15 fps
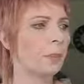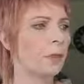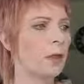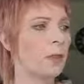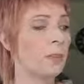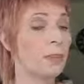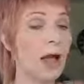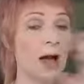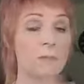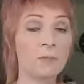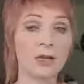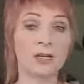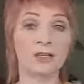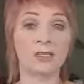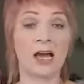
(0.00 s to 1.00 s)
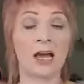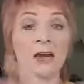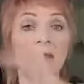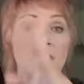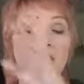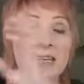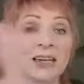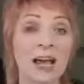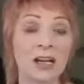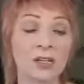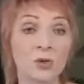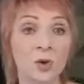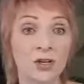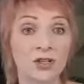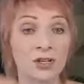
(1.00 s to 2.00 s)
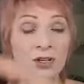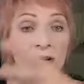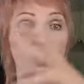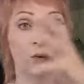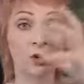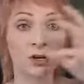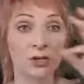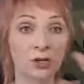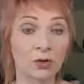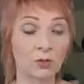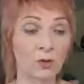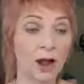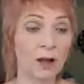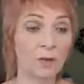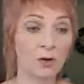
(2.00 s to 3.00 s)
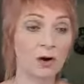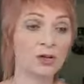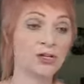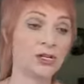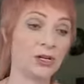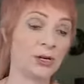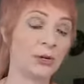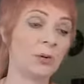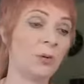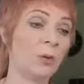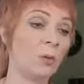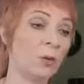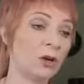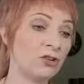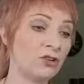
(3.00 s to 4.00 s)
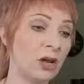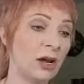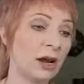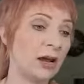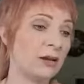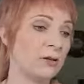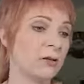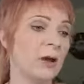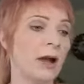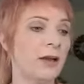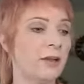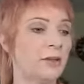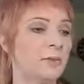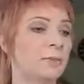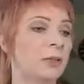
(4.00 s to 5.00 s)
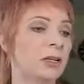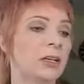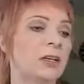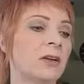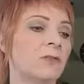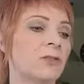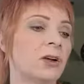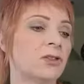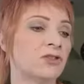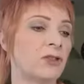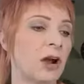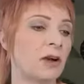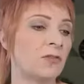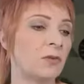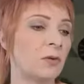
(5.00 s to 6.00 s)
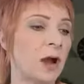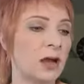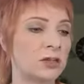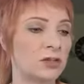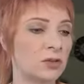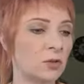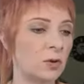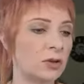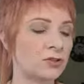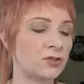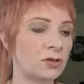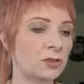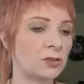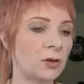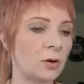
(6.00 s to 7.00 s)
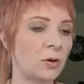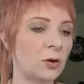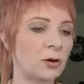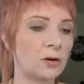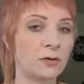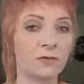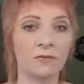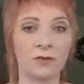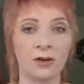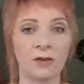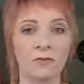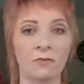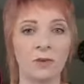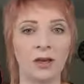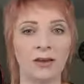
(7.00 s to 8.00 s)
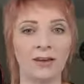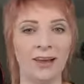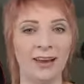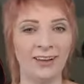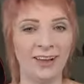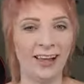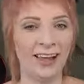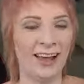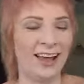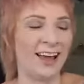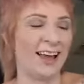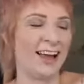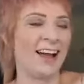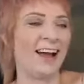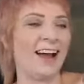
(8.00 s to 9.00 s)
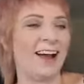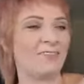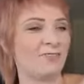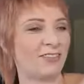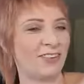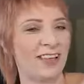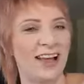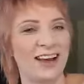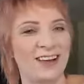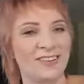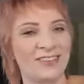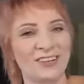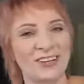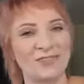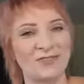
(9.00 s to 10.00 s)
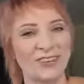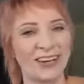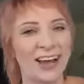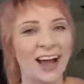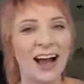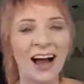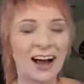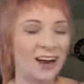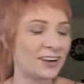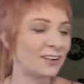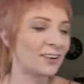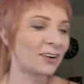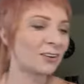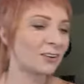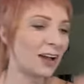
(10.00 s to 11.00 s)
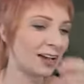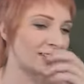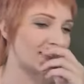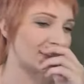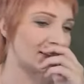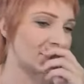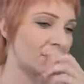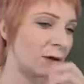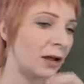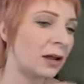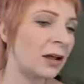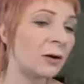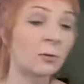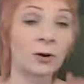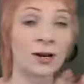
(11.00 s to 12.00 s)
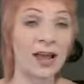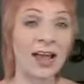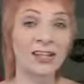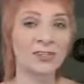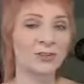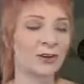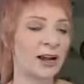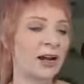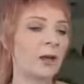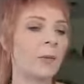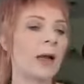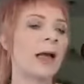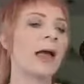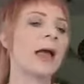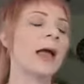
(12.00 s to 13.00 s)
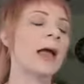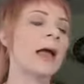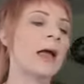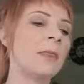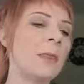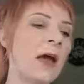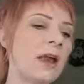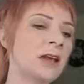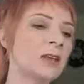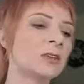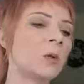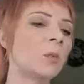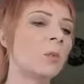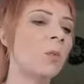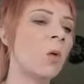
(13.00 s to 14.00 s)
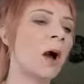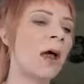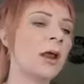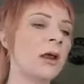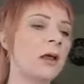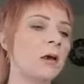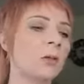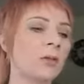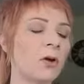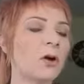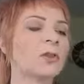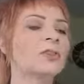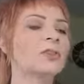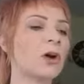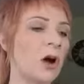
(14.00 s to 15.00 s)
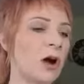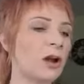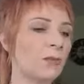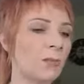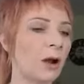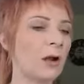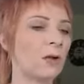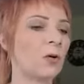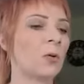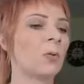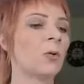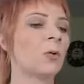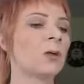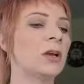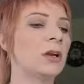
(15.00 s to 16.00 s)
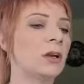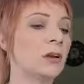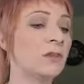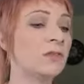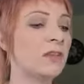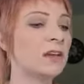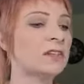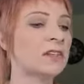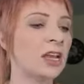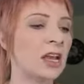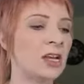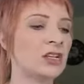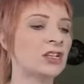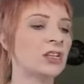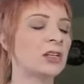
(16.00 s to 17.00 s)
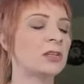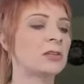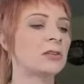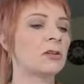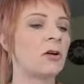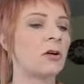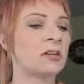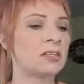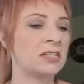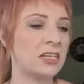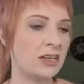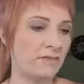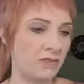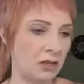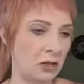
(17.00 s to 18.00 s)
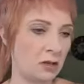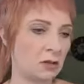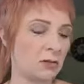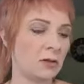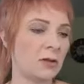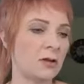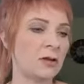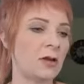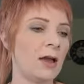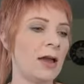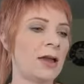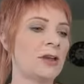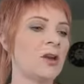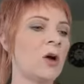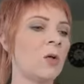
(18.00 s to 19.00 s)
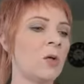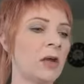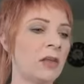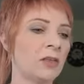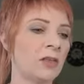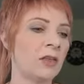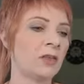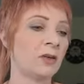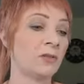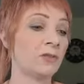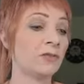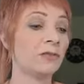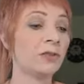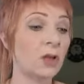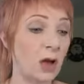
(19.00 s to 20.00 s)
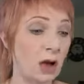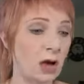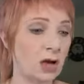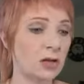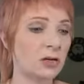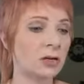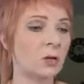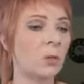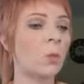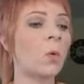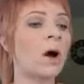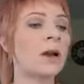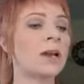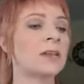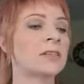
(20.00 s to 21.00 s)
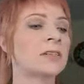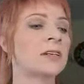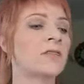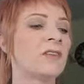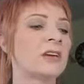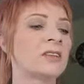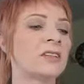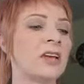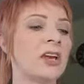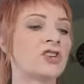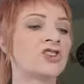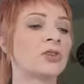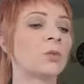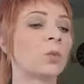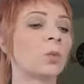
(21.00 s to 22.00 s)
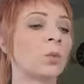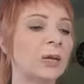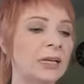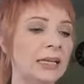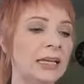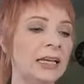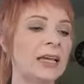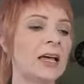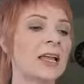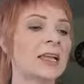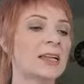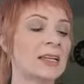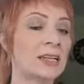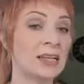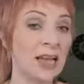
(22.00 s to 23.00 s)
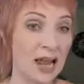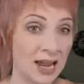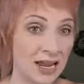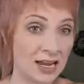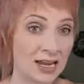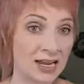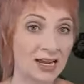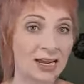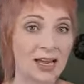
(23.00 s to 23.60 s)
That being said, the next question that I wanted to grab onto, and I completely have lost track of who asked this question, so forgive me. Forgive me. I don't know who asked this, but we're going to answer it anyway. And that is, with all the talk of paranormal investigations on TV and knowing that that's flawed, what is an investigation really like?